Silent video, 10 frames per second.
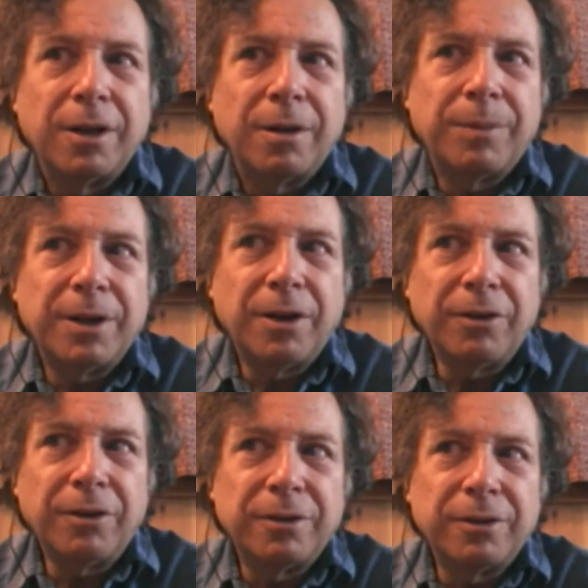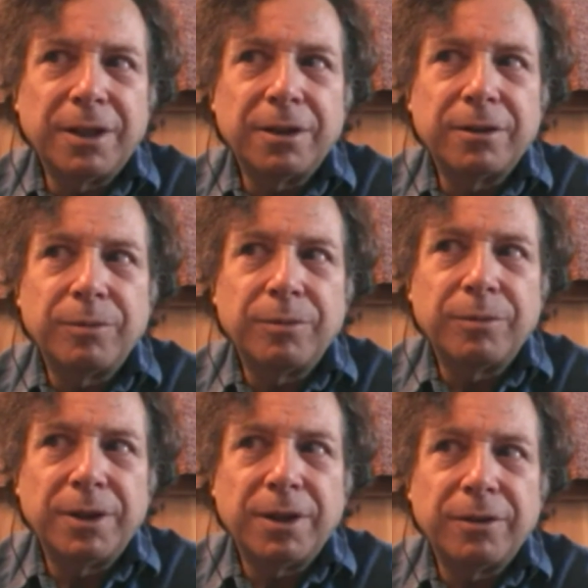But I also look at the
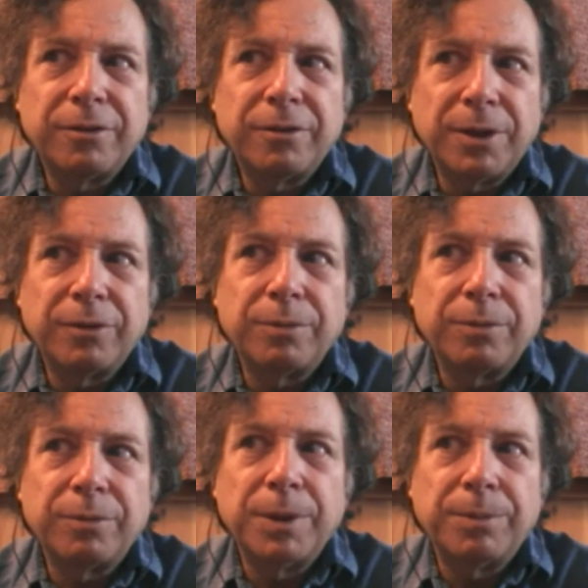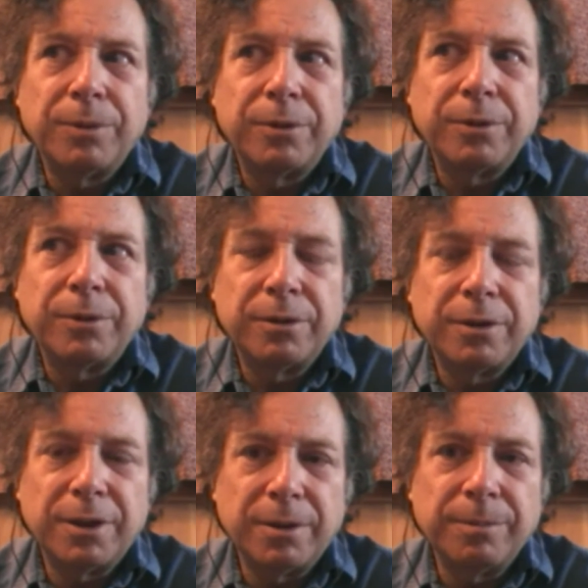retreat as a place where people could
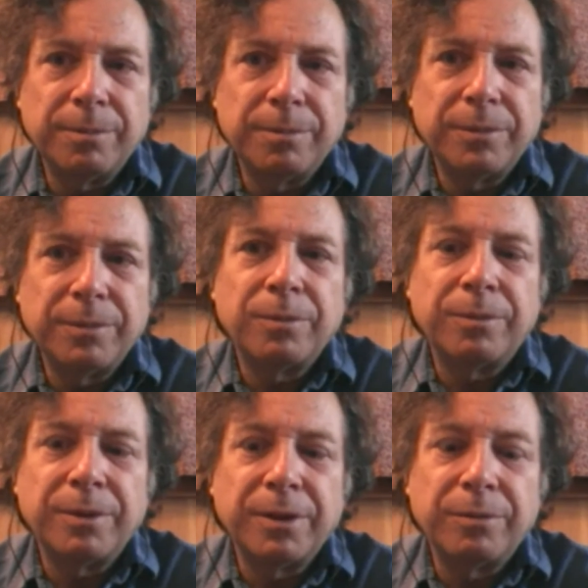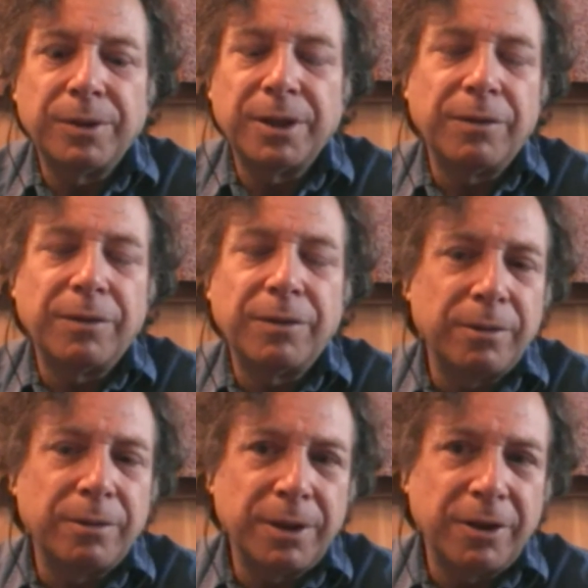come with
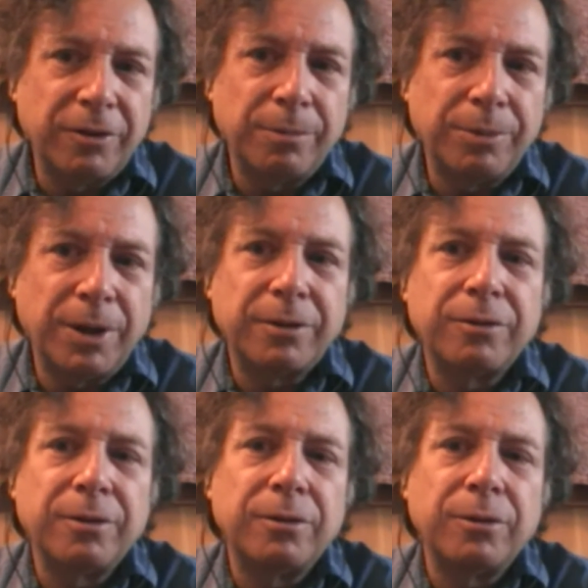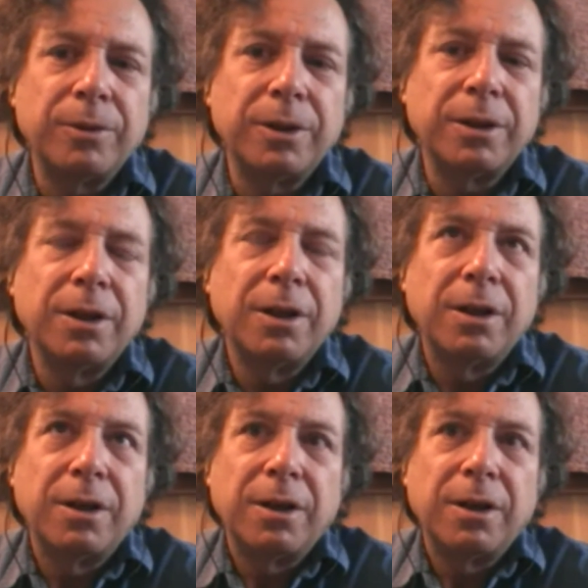whatever meditation practice they're doing
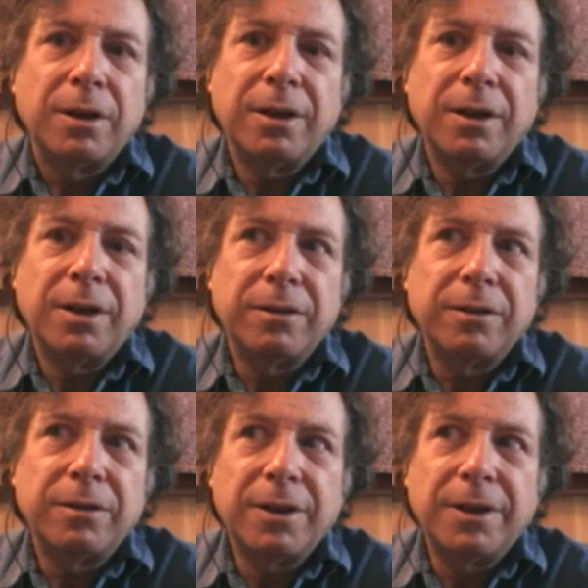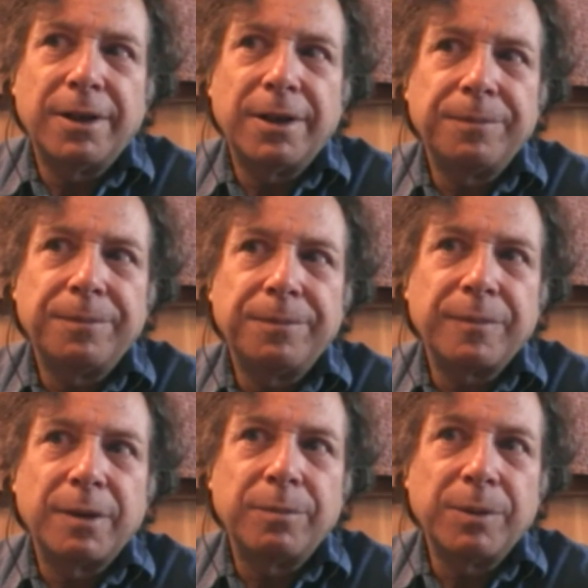and
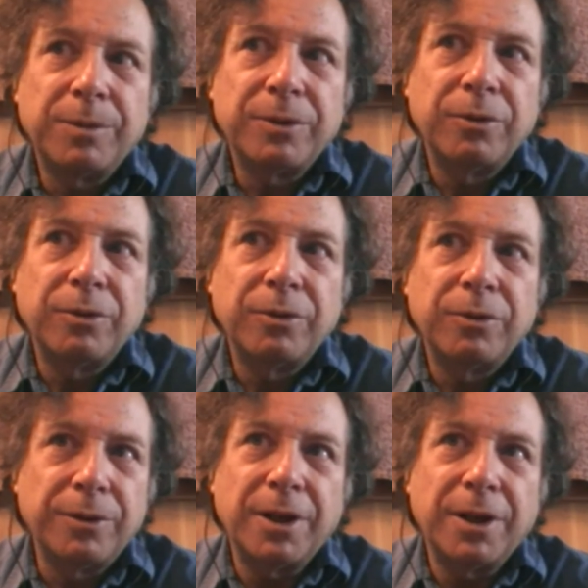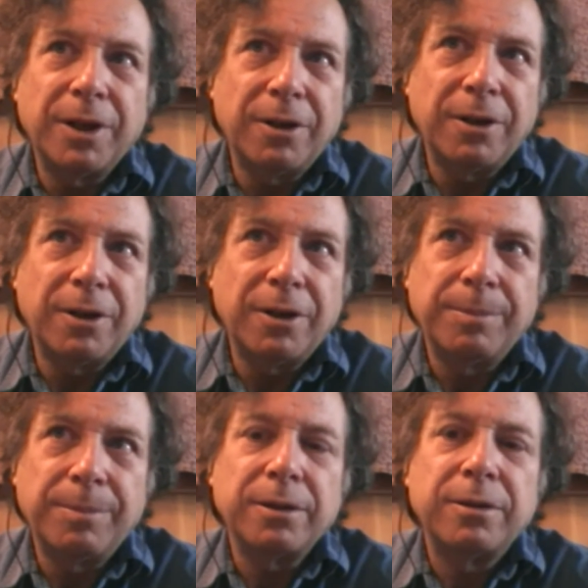be to explore that and talk
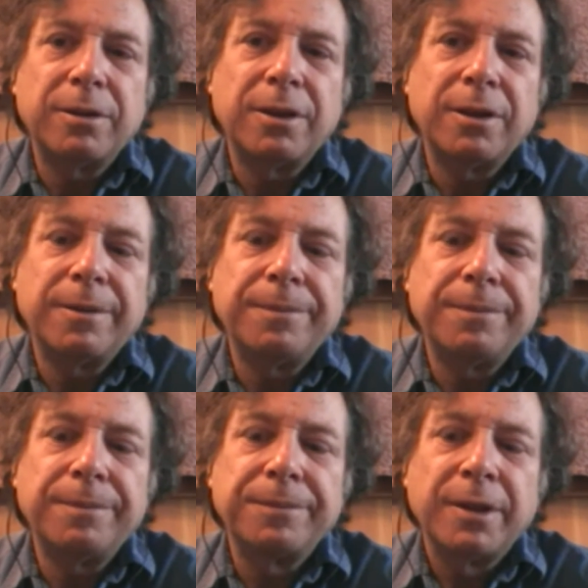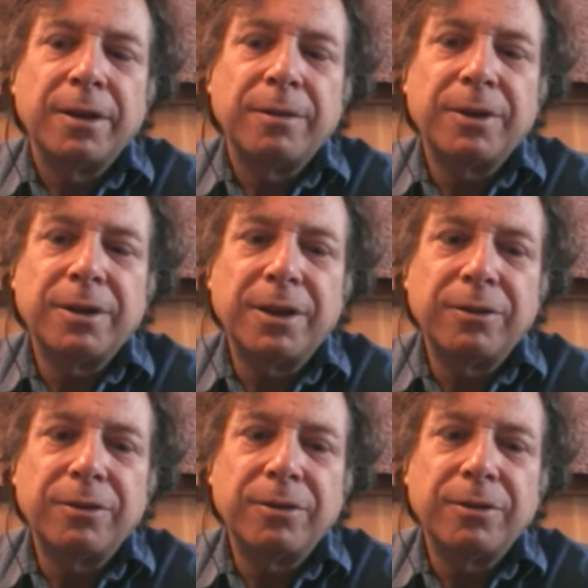about it. So I'd
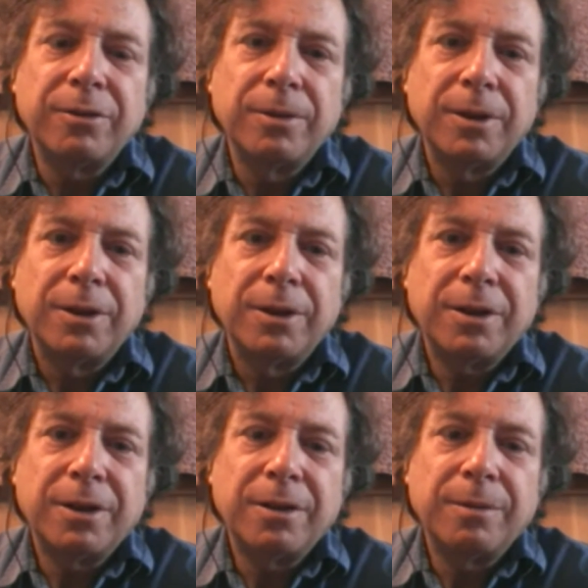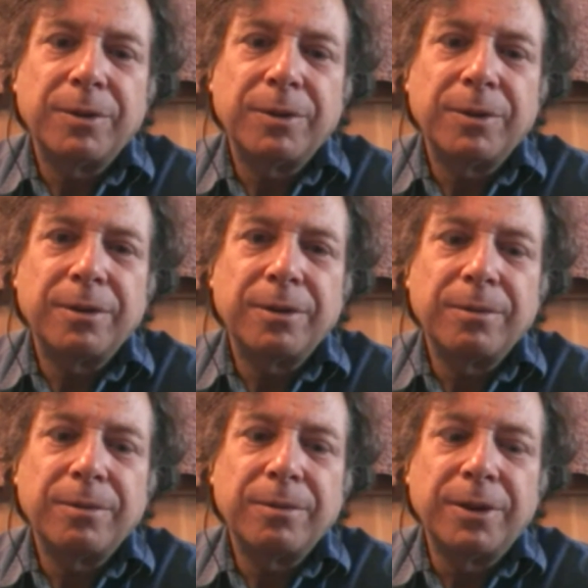like to
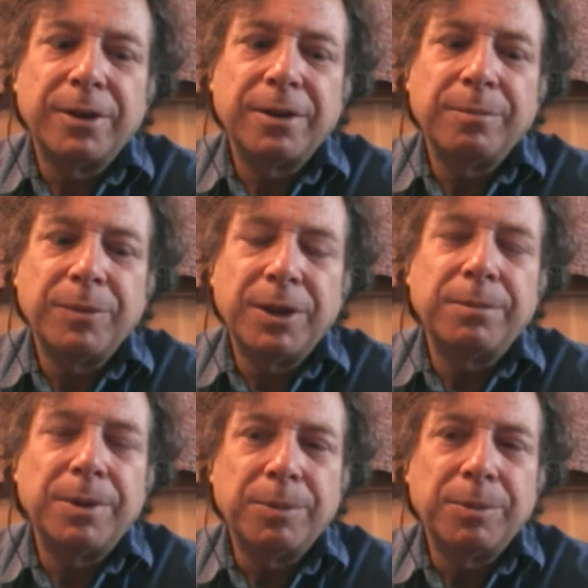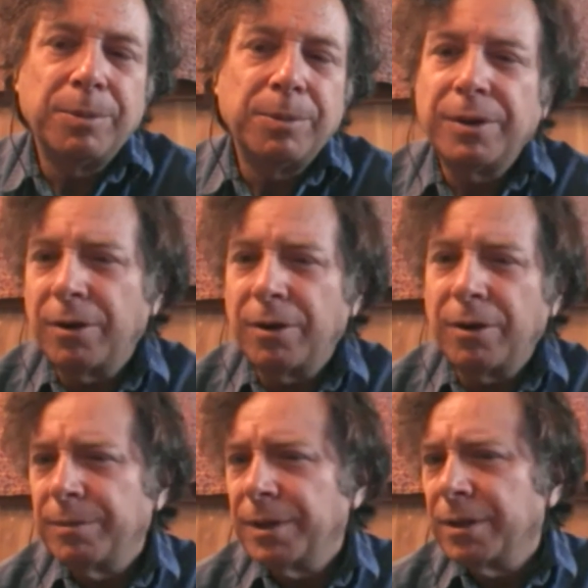really meet people where they are
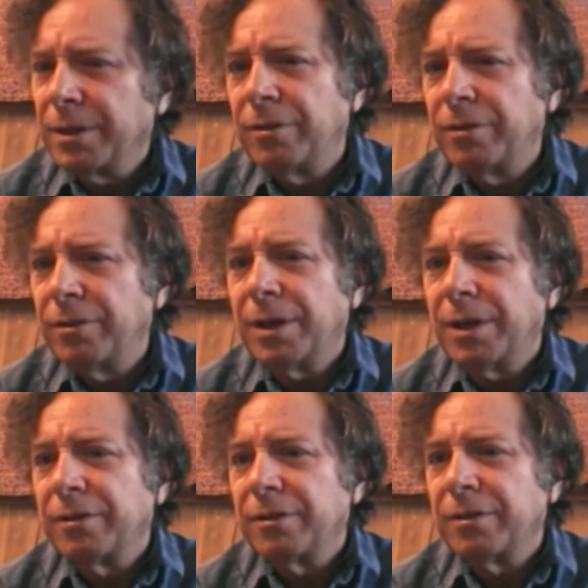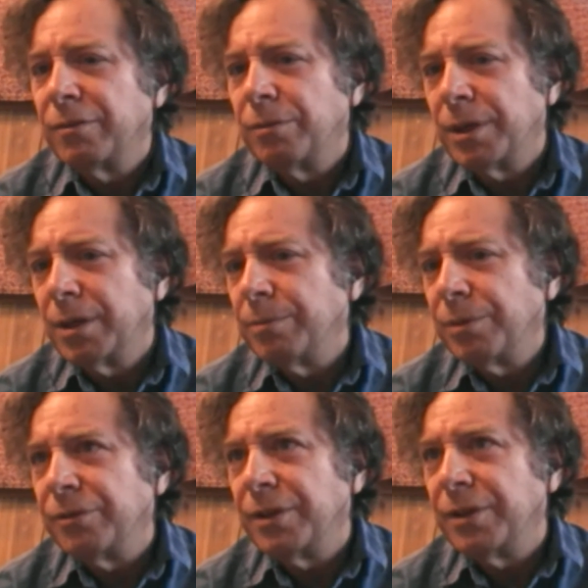in their meditation practice, and if what I'm
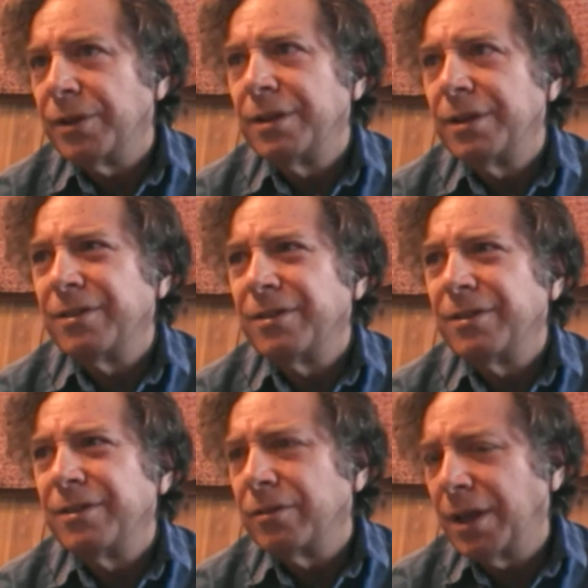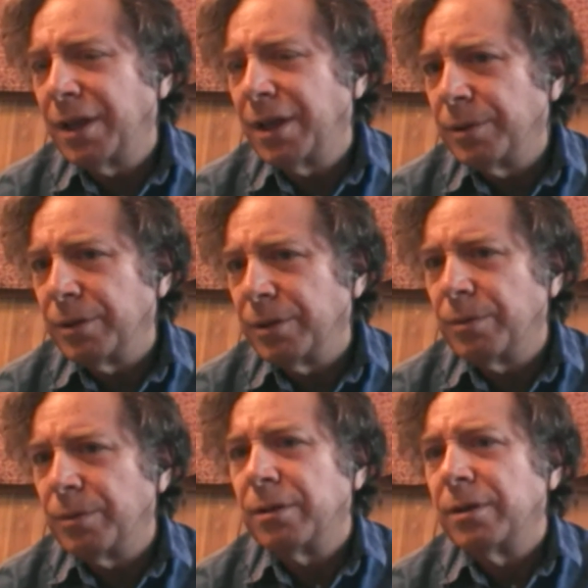presenting isn't exactly where you
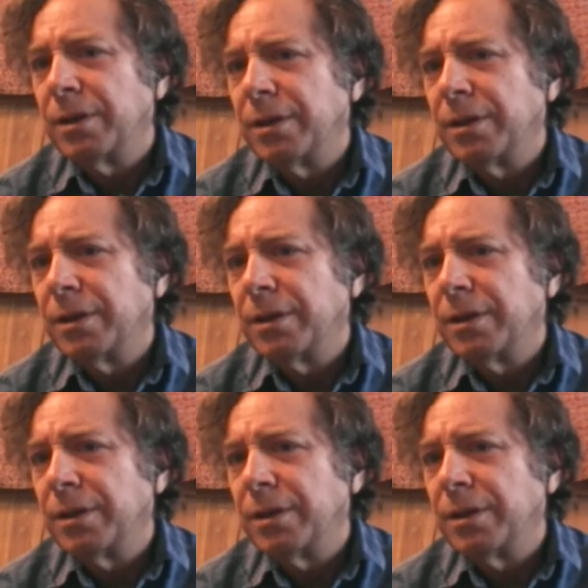are,